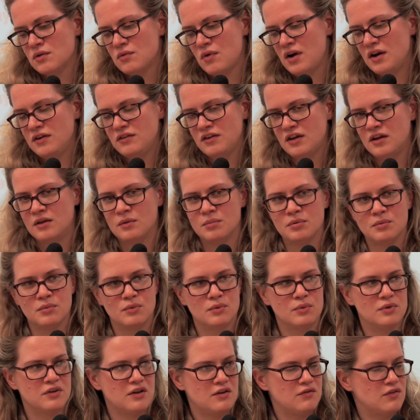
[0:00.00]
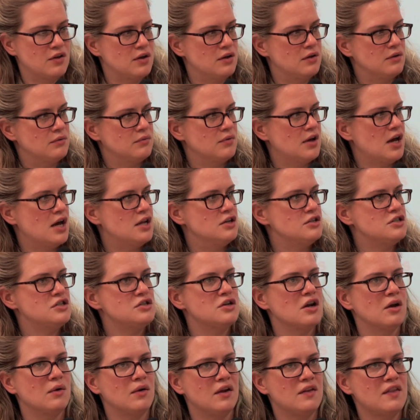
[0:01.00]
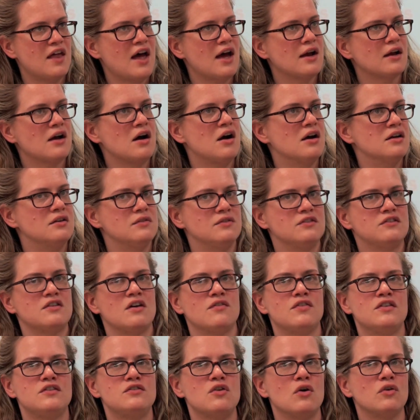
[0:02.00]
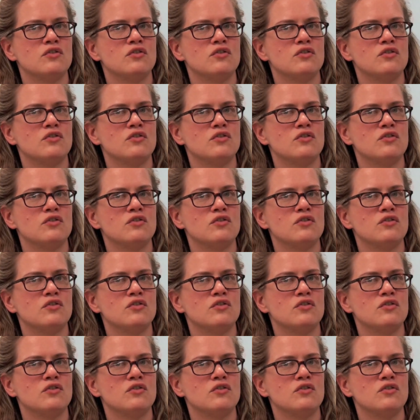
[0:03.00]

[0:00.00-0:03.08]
great album or whatever, and, you know, and that kind of stuff.